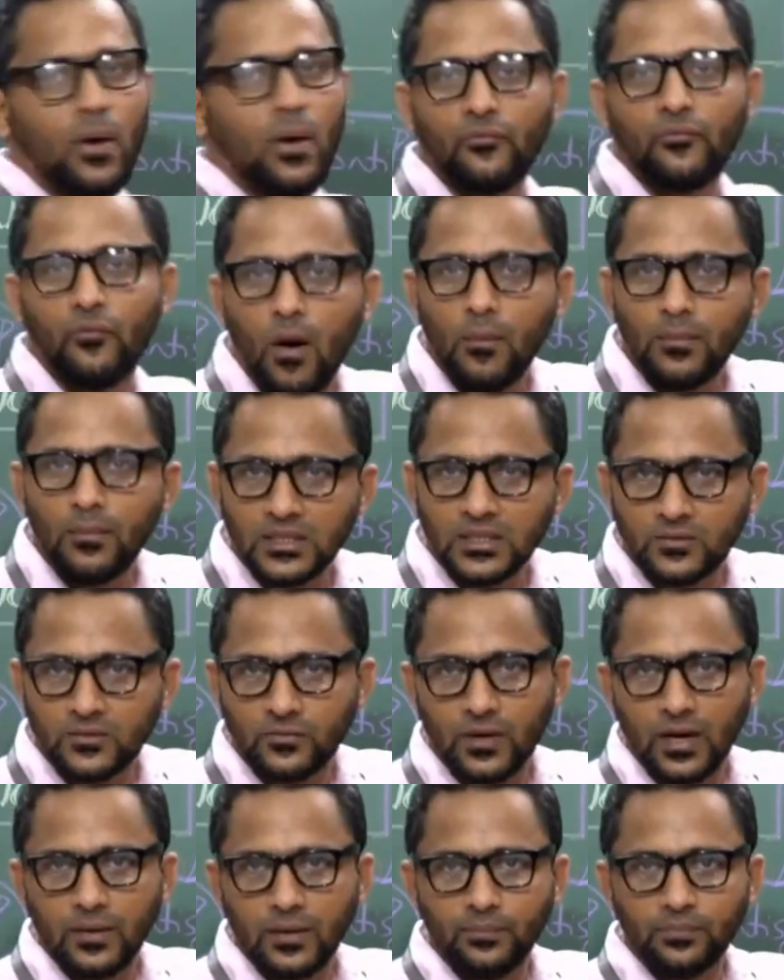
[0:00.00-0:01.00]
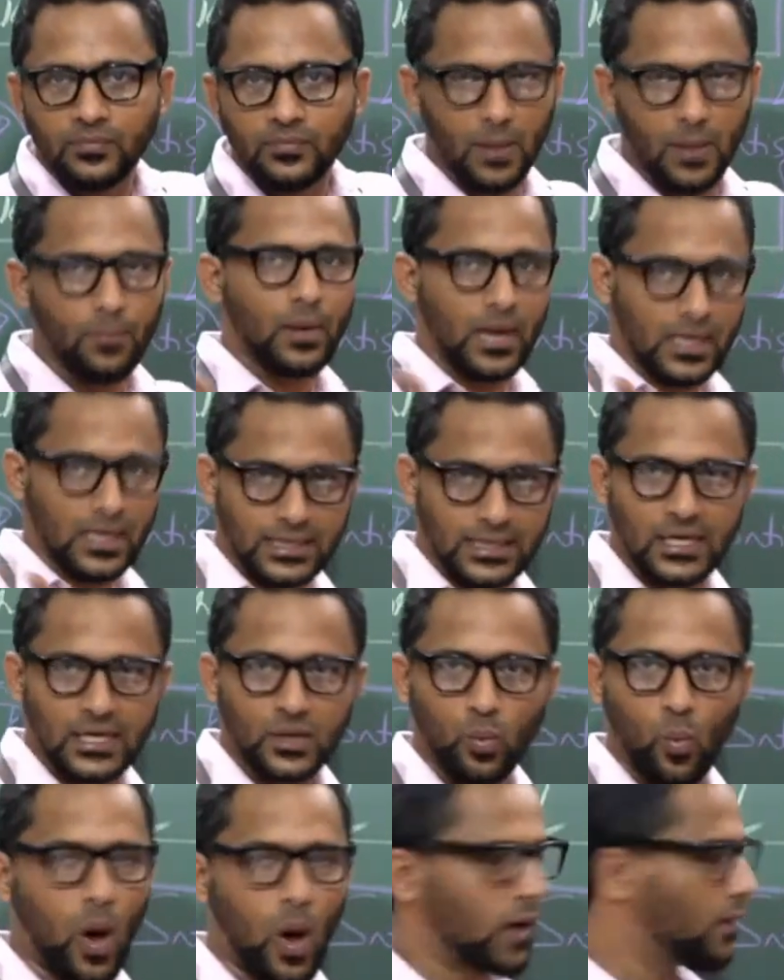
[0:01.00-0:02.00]
performance field, the
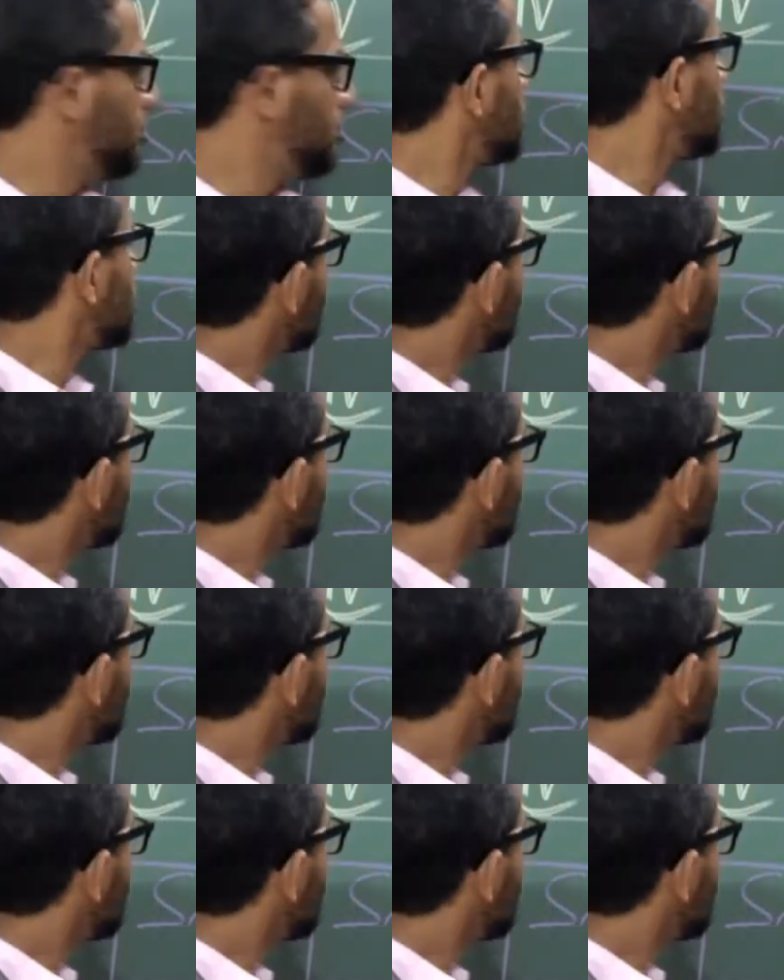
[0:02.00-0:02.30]
present one.